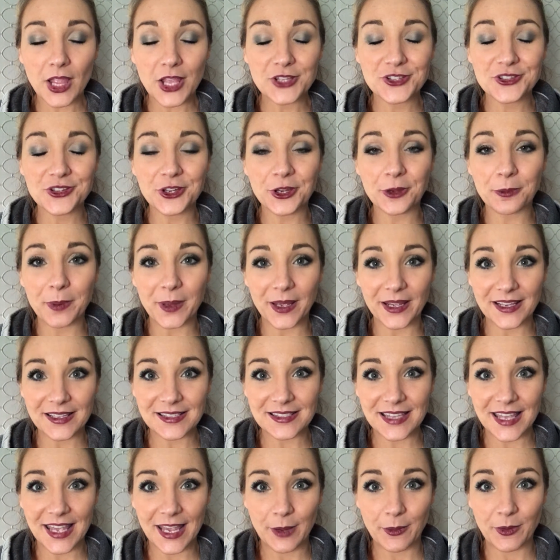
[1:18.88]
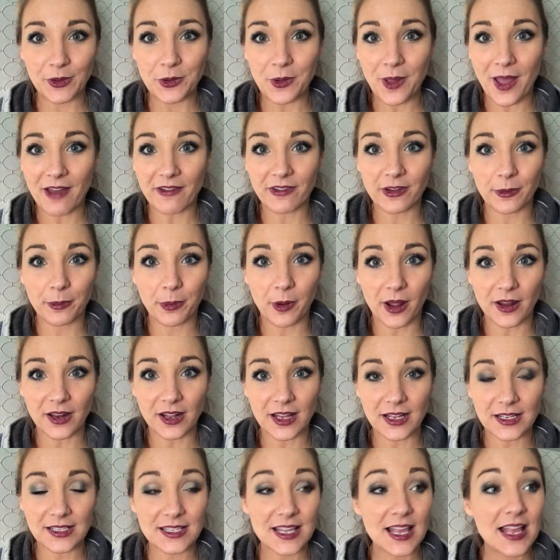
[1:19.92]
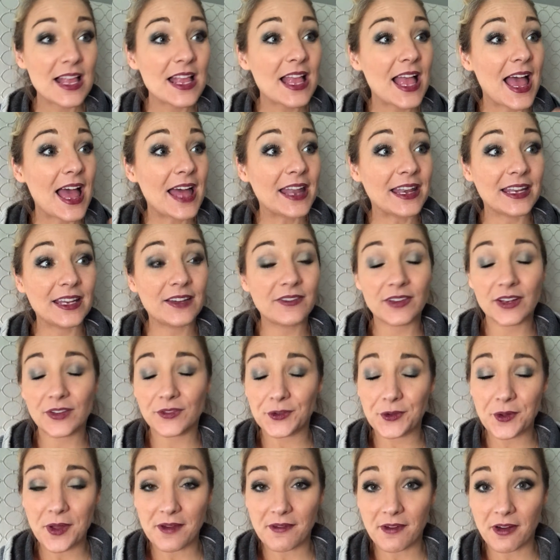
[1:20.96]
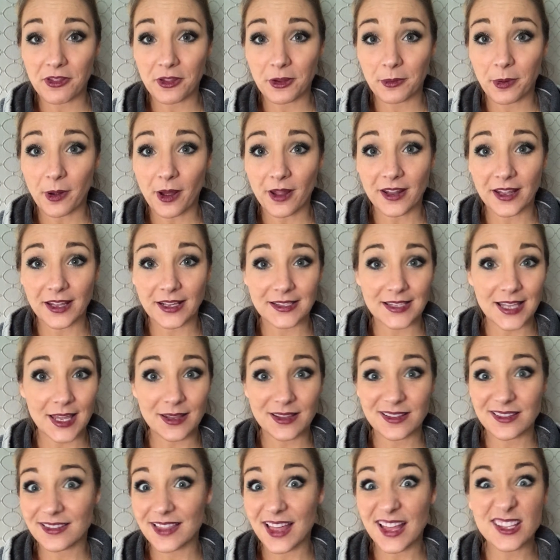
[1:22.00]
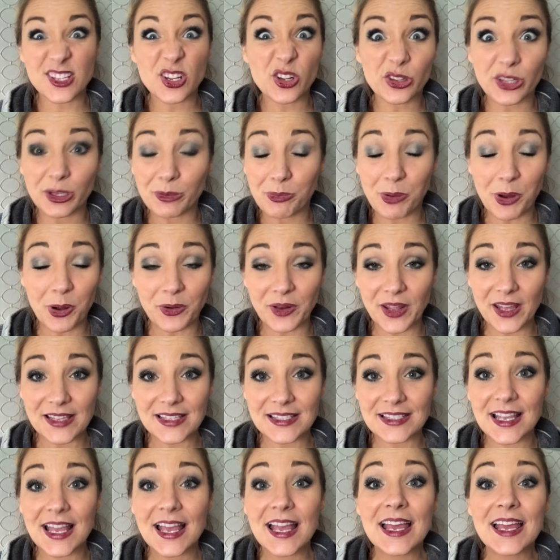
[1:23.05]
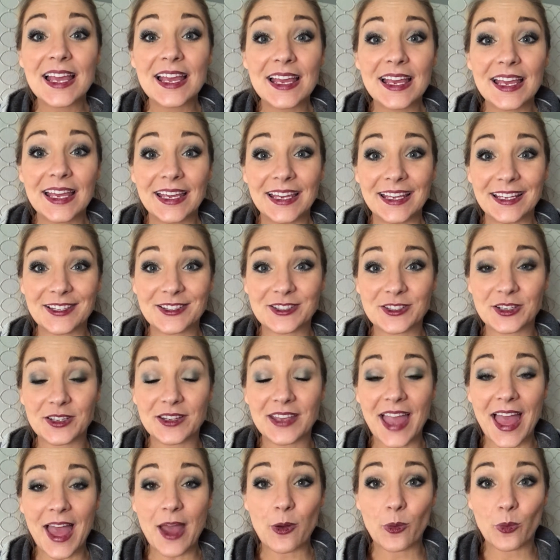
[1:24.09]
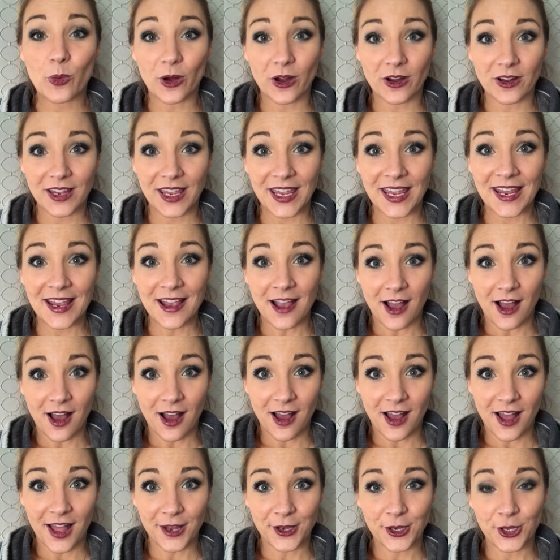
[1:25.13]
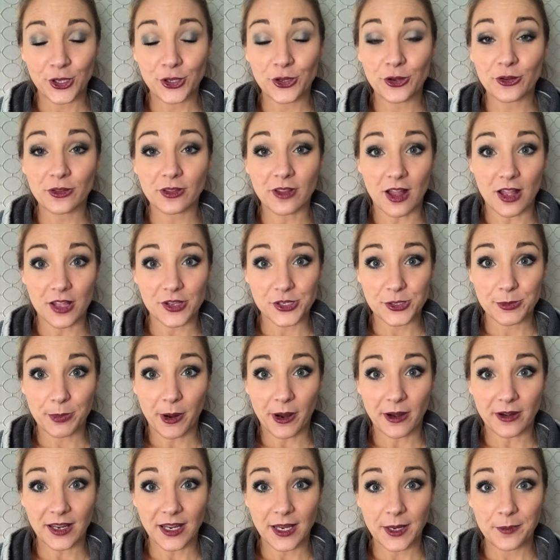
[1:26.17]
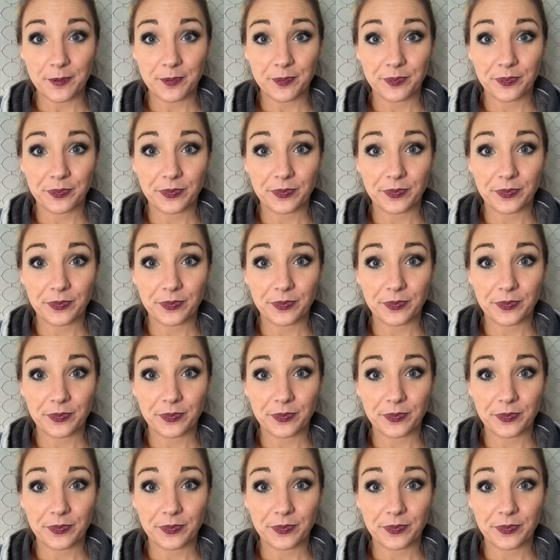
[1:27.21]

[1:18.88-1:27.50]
So your biggest thing when you have your products, and even if you have other products, that's only bonus, is to get working on your launch party.